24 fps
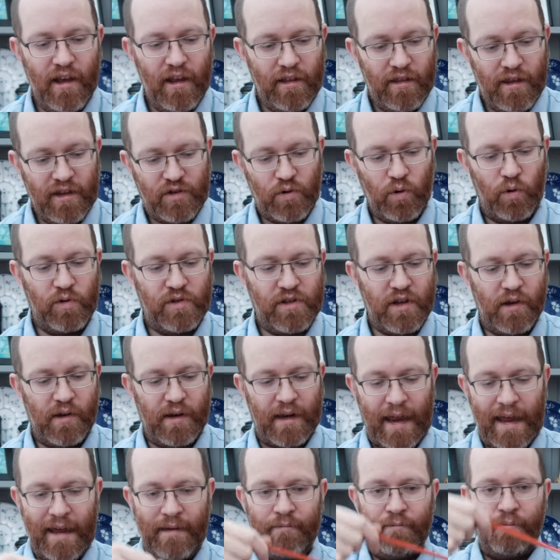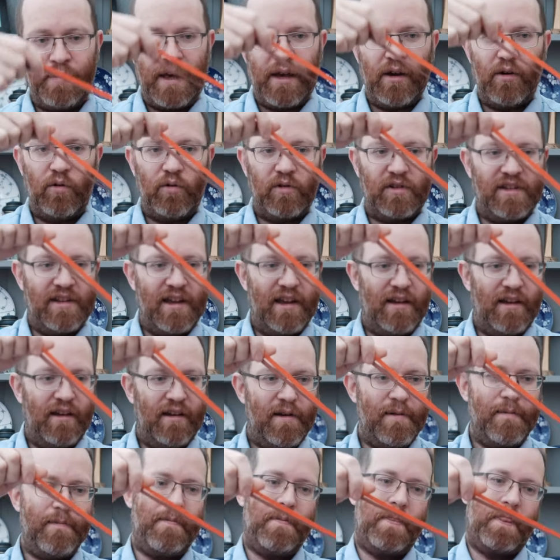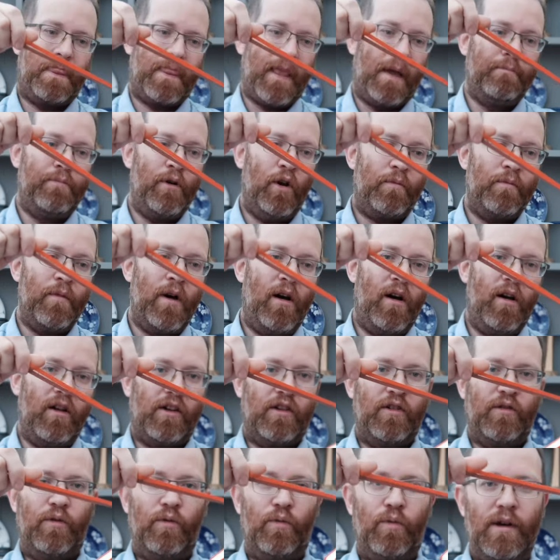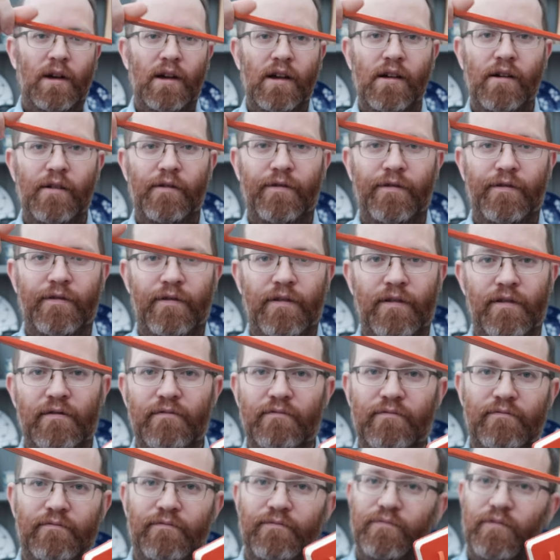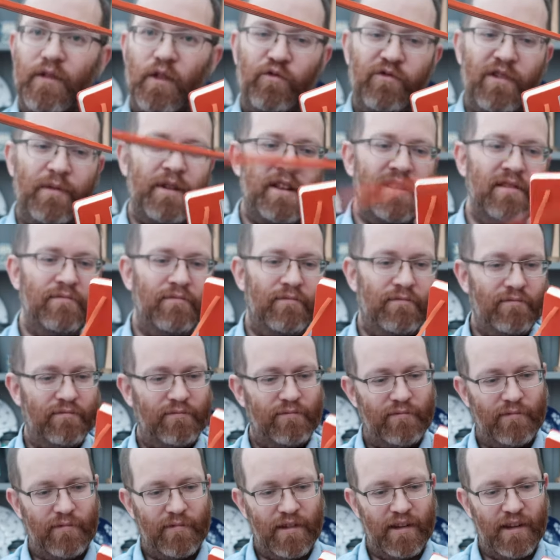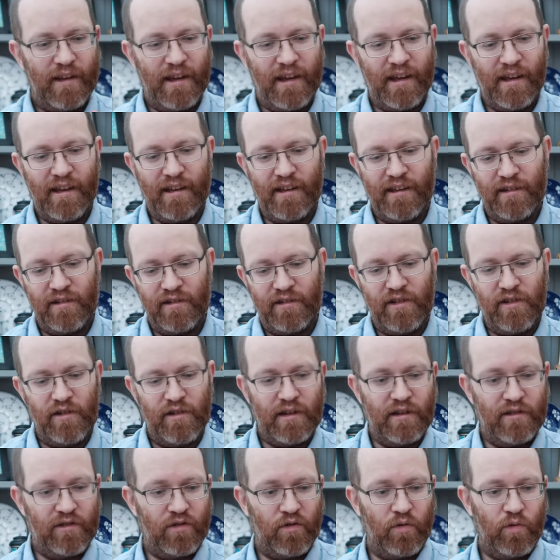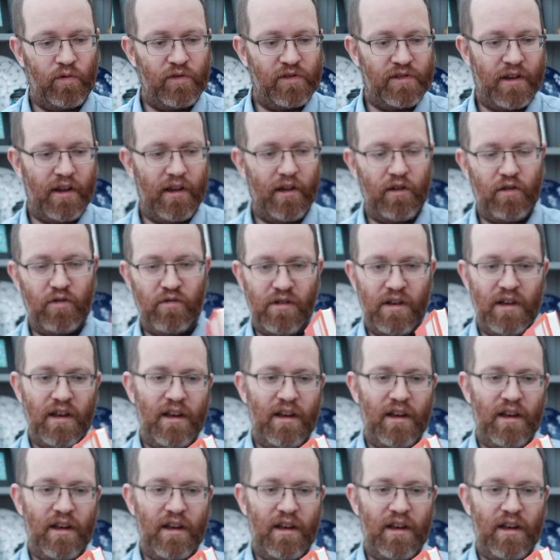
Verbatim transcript: There's also an inbuilt um, bookmark with ribbon, and you can also